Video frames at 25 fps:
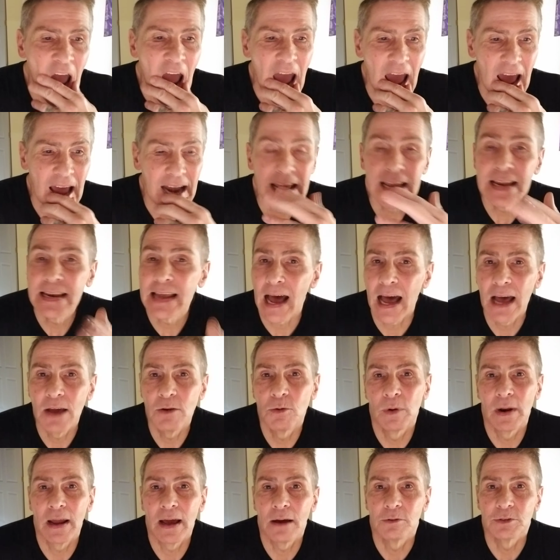and he died
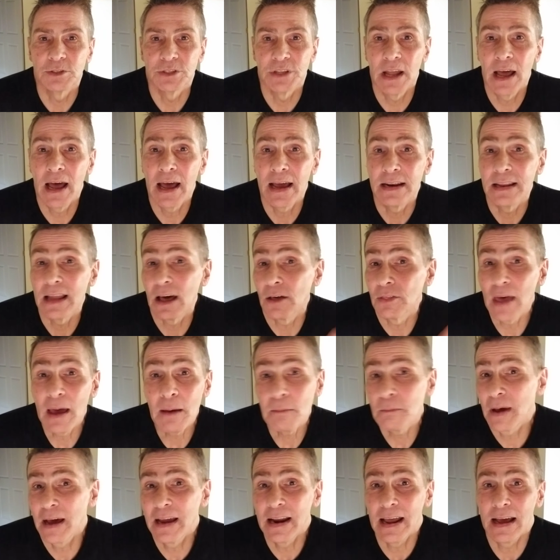when I was 9. Now
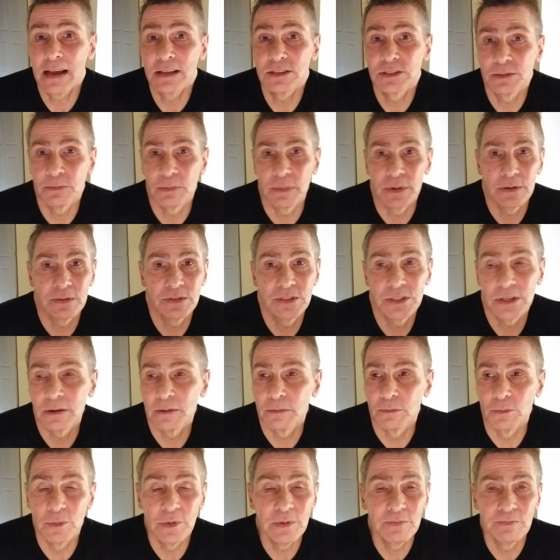that might have had
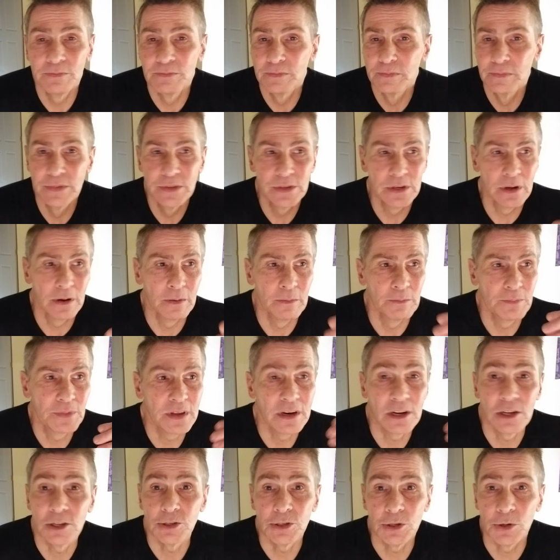something
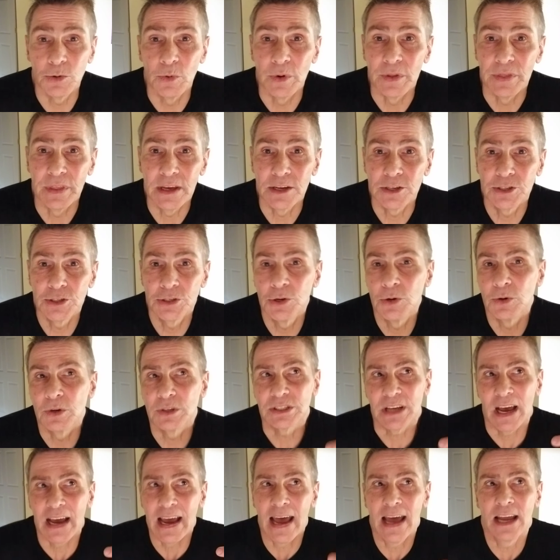to do with this too,
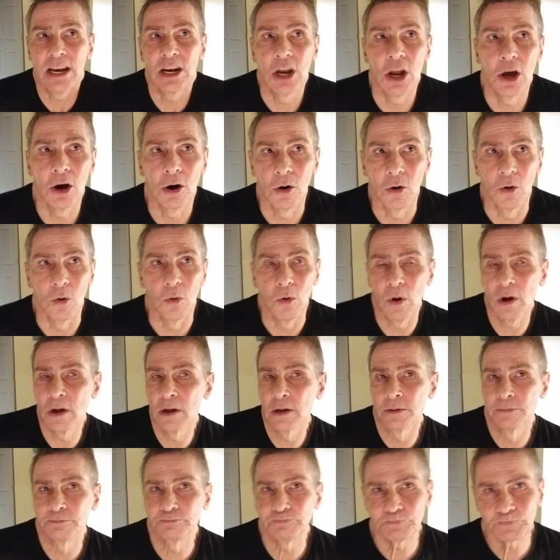because I had no
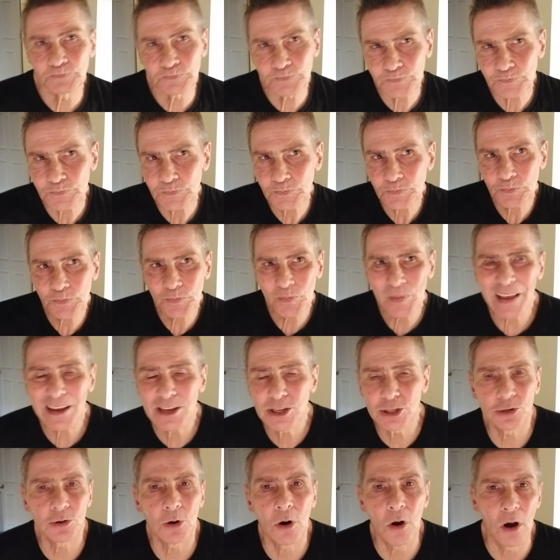
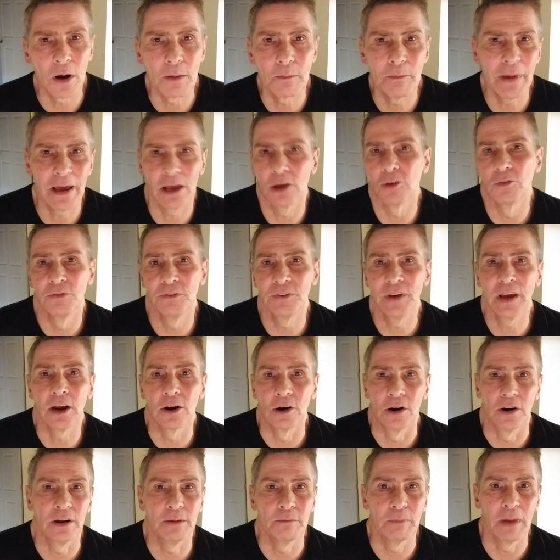strong male
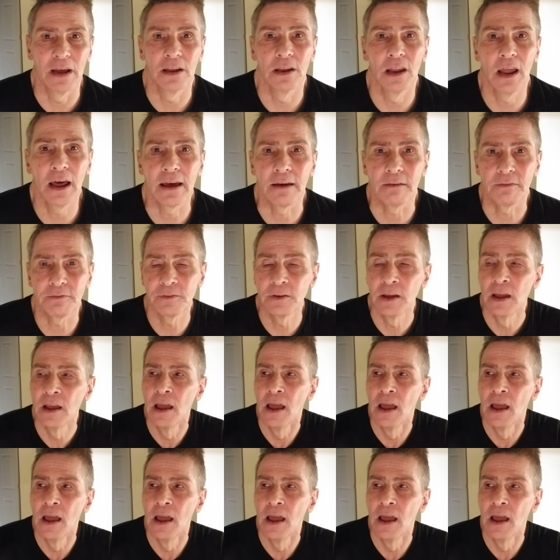figure in my life.